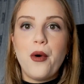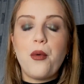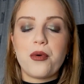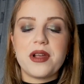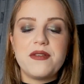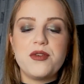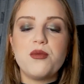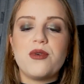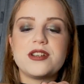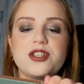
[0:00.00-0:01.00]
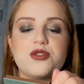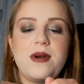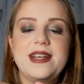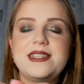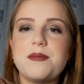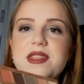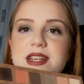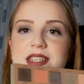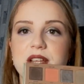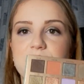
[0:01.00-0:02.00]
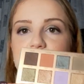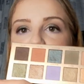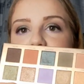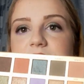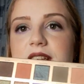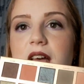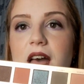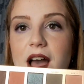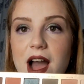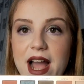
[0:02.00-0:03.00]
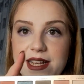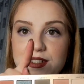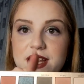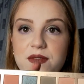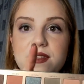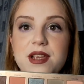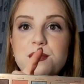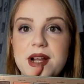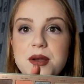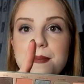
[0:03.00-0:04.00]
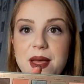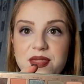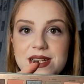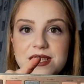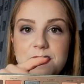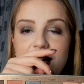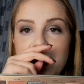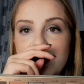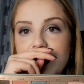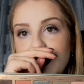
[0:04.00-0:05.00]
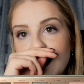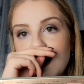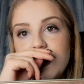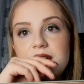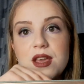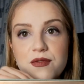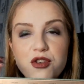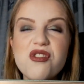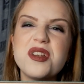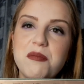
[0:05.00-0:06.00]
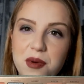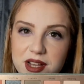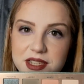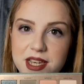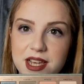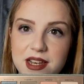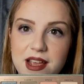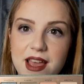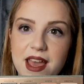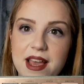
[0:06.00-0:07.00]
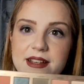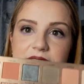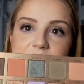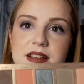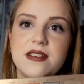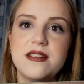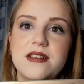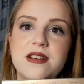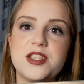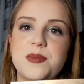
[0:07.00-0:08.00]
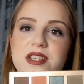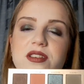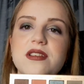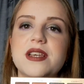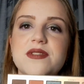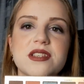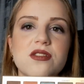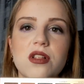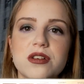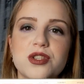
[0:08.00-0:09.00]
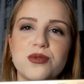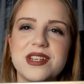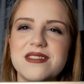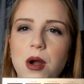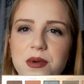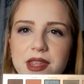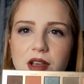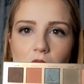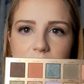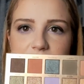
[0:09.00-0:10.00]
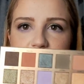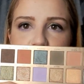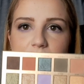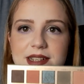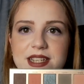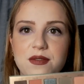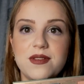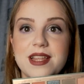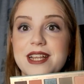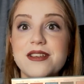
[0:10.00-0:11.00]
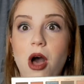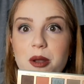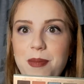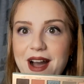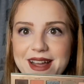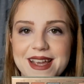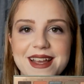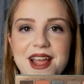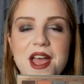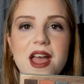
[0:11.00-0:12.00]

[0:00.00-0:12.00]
or if you want to try something different, I definitely recommend this palette. If you're on a budget, and especially if this color story is not really calling to you, I definitely not buy it.